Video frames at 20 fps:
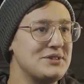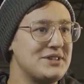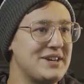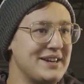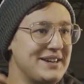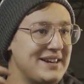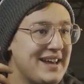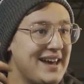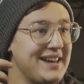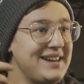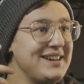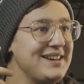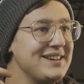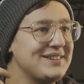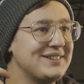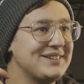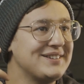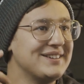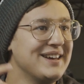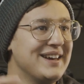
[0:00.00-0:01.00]
was getting
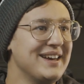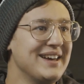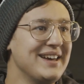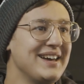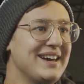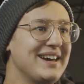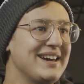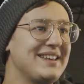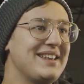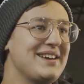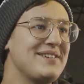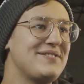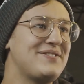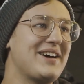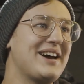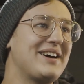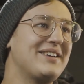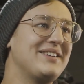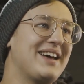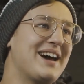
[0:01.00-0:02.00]
headaches, and they
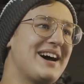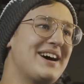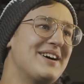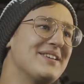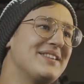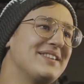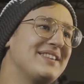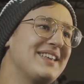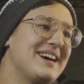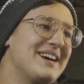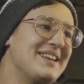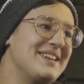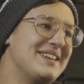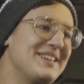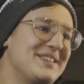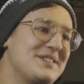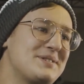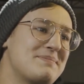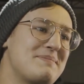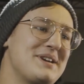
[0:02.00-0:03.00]
found out that
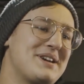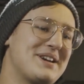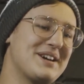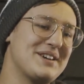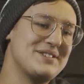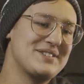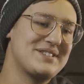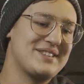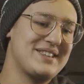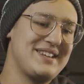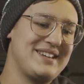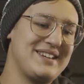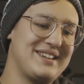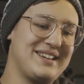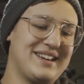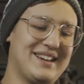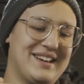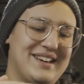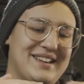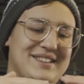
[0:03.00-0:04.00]
it's because
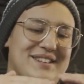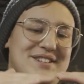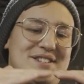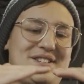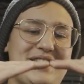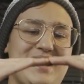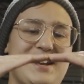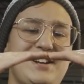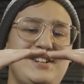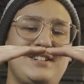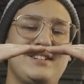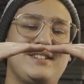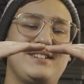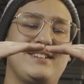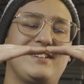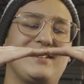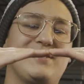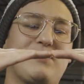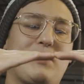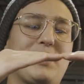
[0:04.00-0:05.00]
the
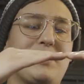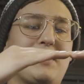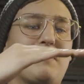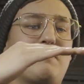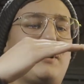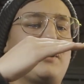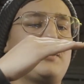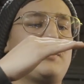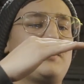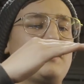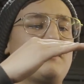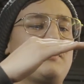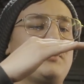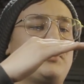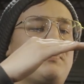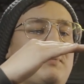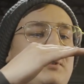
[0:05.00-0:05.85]
station where the bunk room was